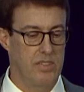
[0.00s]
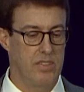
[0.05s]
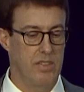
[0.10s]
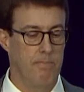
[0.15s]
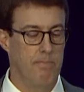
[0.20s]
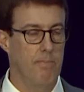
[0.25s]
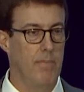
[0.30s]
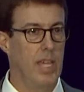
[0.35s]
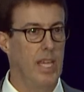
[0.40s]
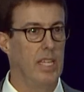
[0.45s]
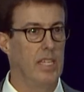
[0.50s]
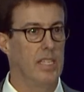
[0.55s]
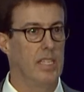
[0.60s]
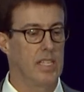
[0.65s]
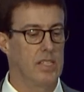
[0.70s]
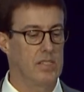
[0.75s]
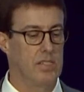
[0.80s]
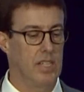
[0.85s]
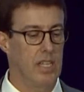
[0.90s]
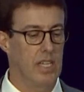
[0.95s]
to meet and
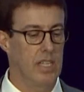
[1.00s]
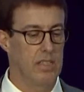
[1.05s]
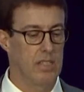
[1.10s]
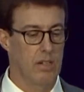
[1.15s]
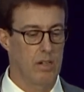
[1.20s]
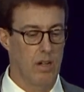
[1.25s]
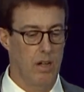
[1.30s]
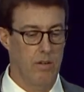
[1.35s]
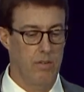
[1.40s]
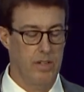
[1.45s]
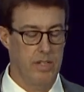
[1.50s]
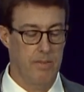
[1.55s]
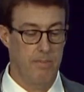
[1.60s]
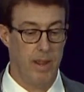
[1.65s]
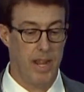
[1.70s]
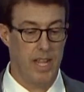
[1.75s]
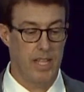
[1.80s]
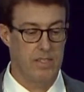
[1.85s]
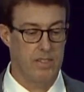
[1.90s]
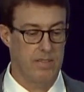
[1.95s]
exceed the growing
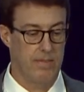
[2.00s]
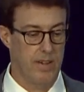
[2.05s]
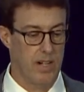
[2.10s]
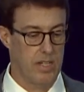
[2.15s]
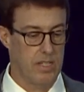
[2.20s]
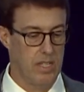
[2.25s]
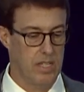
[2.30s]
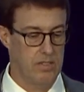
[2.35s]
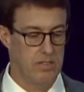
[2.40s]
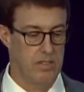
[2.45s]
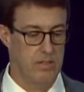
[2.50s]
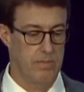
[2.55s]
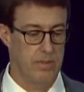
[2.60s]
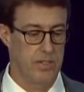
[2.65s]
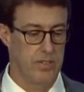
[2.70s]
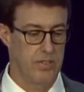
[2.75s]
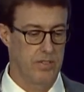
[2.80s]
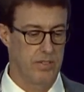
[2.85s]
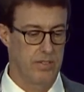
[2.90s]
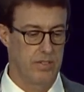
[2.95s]
demands of our
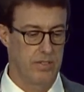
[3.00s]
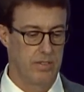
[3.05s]
customers.